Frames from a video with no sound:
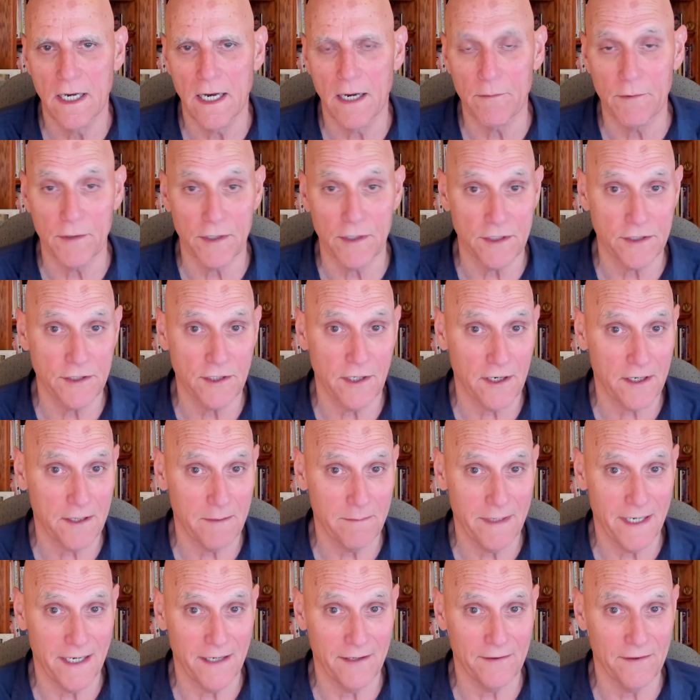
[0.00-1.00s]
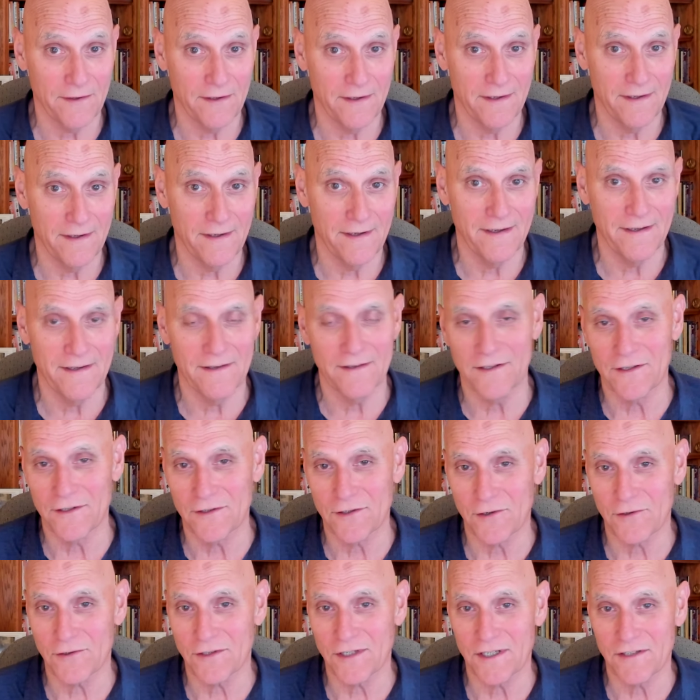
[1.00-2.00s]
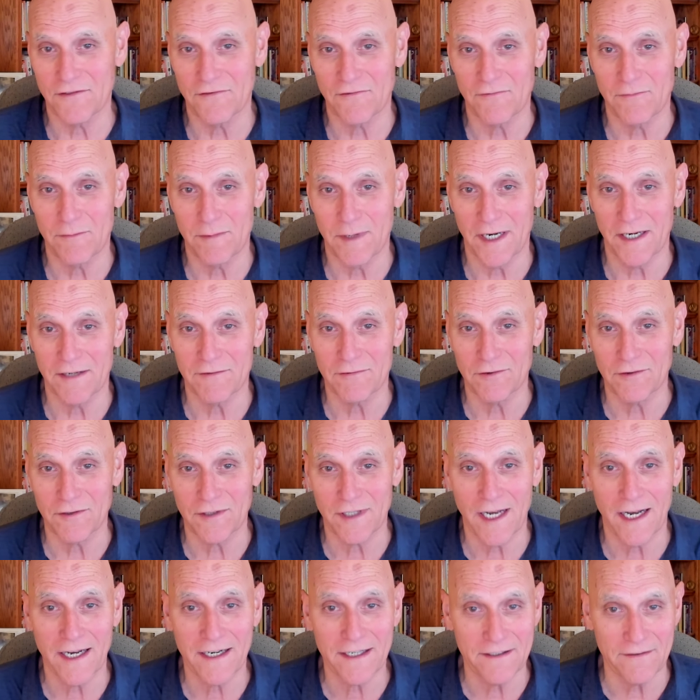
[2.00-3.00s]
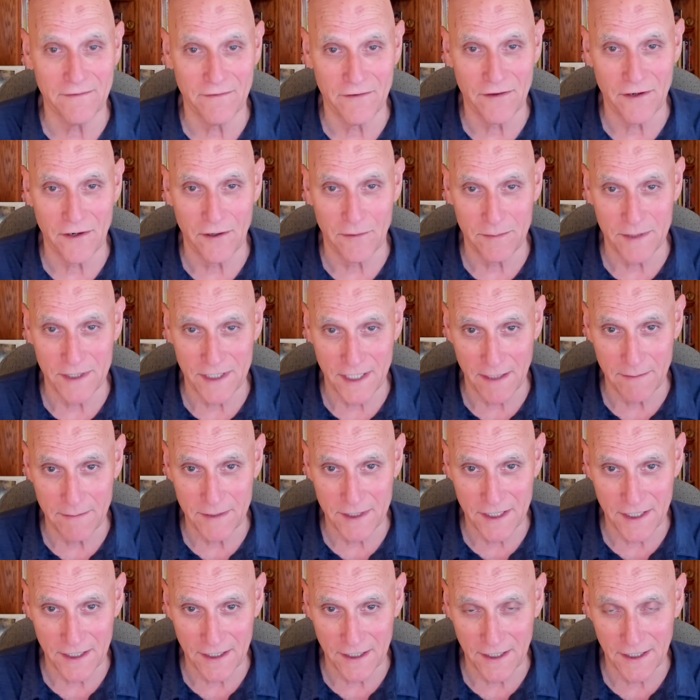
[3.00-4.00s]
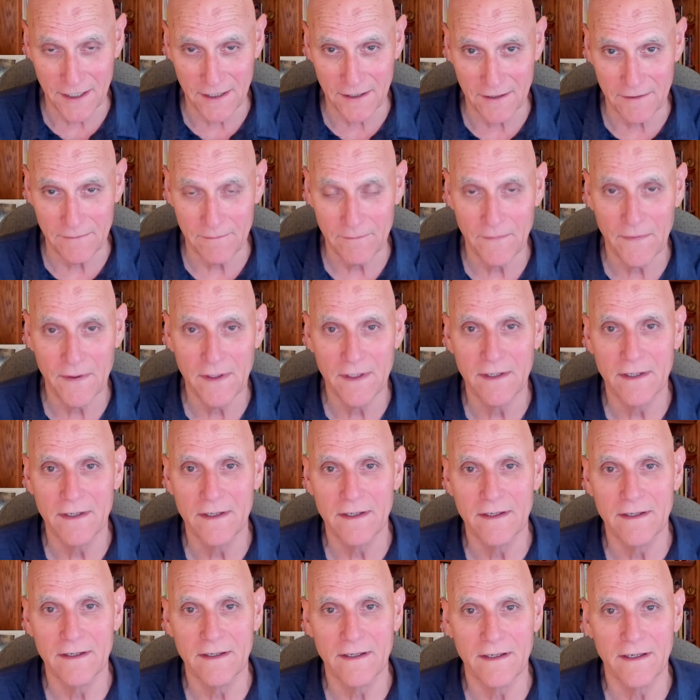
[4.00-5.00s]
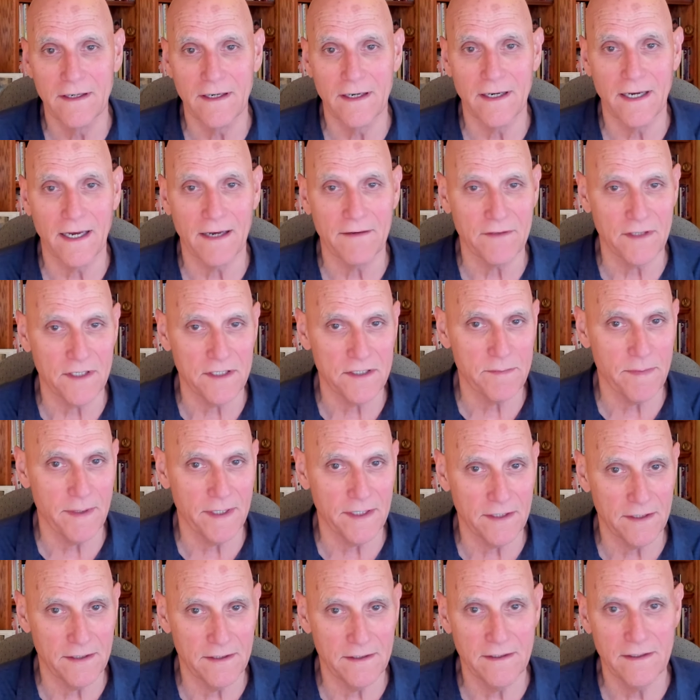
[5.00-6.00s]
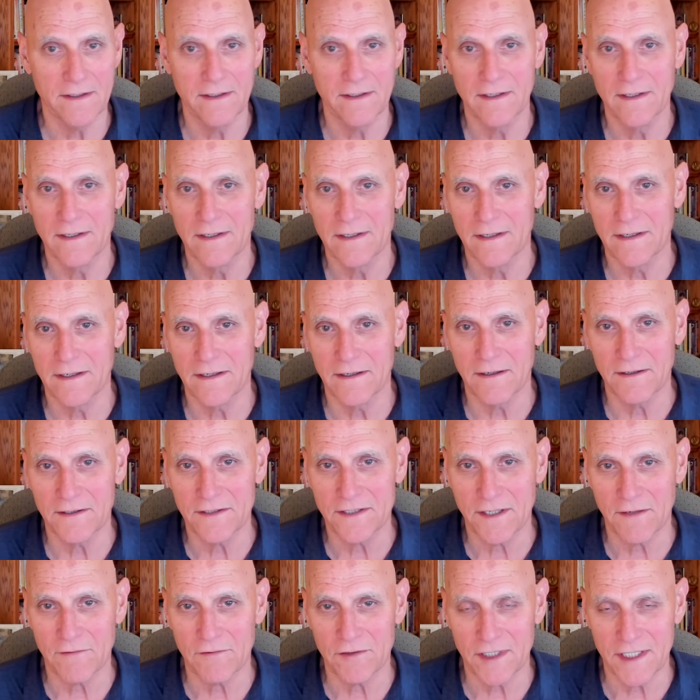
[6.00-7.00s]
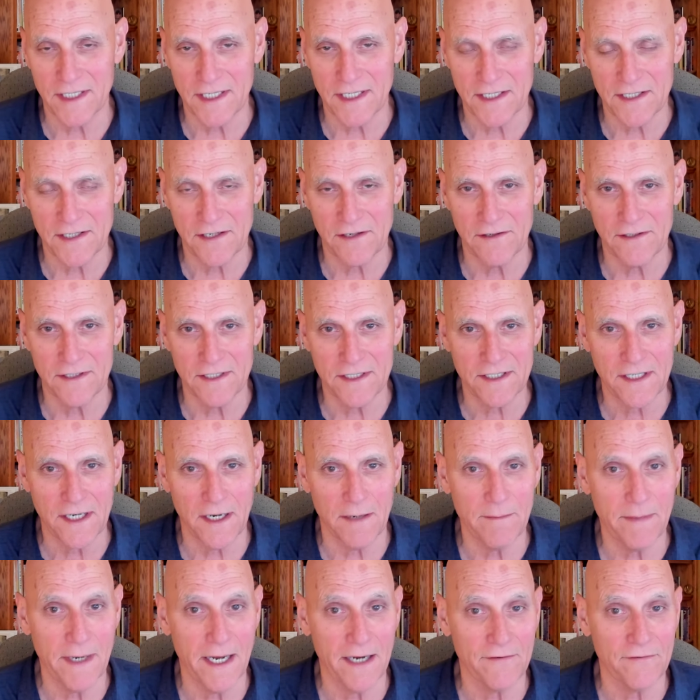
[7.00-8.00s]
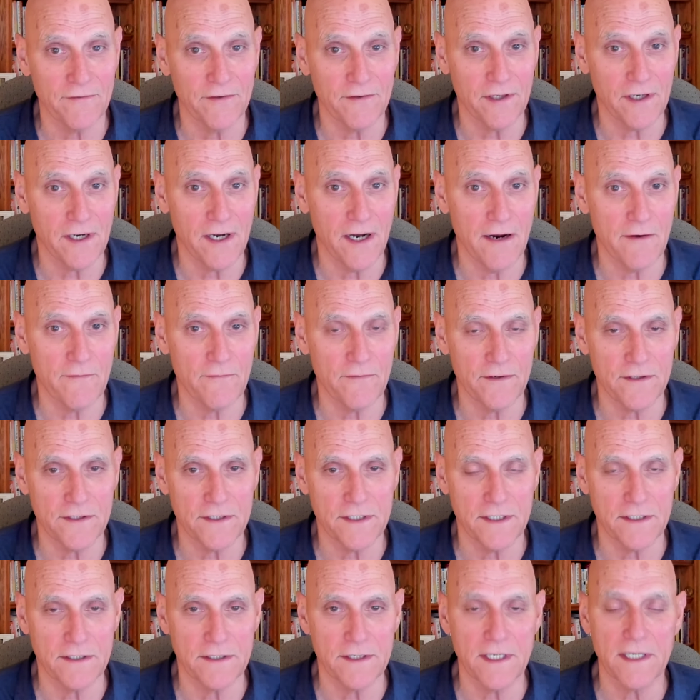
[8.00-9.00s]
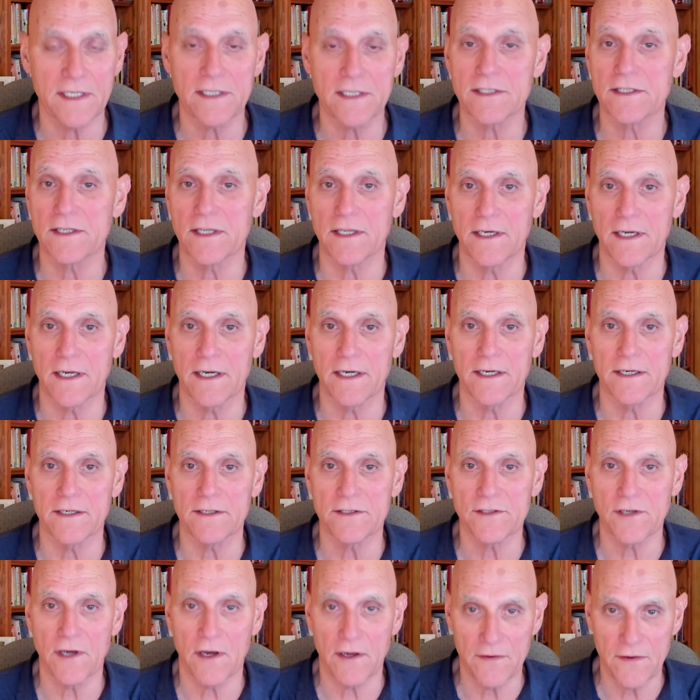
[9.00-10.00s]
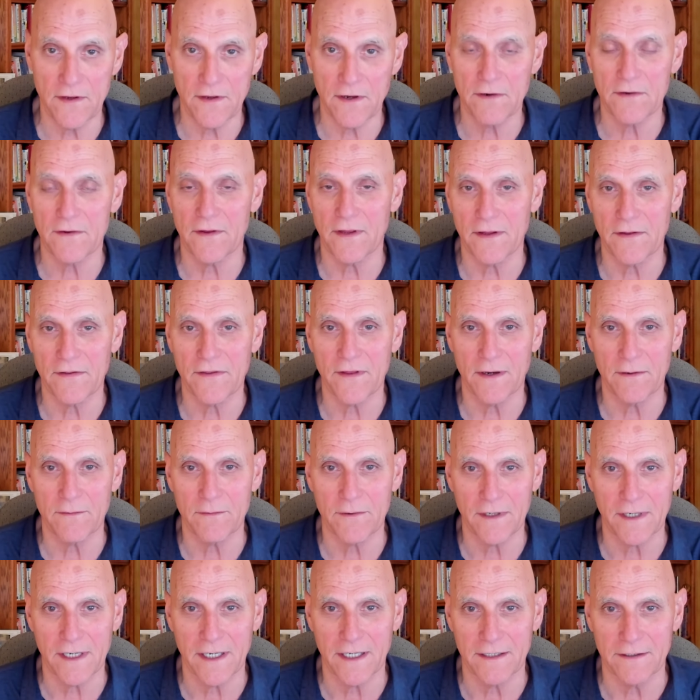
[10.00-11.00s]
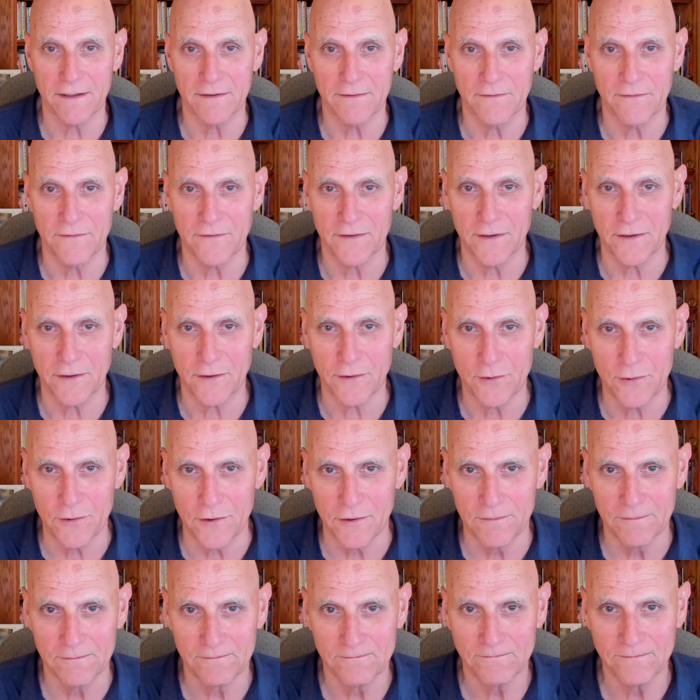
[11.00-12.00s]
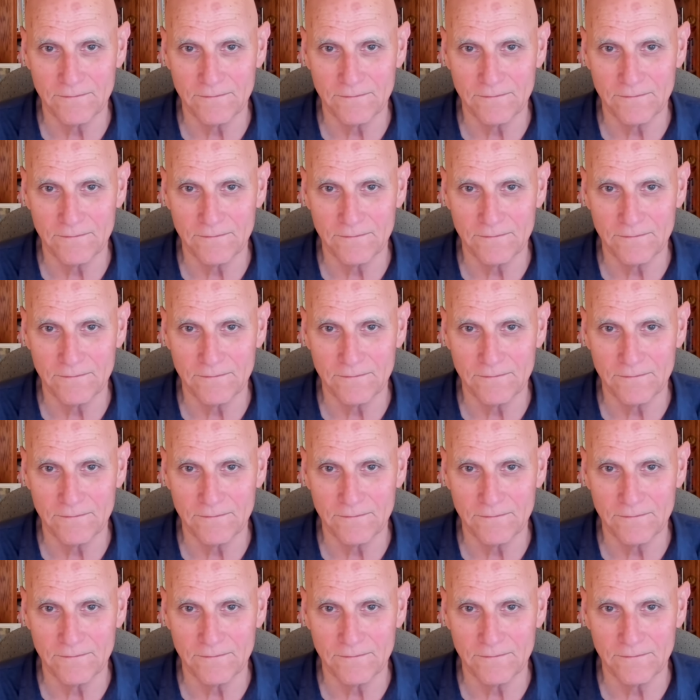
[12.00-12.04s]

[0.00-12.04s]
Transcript: I want to talk about the Association for Behavioral and Cognitive Therapies, ABCT, having spent several days there and just got back from the conference, and things that I saw there that I thought were kind of cool.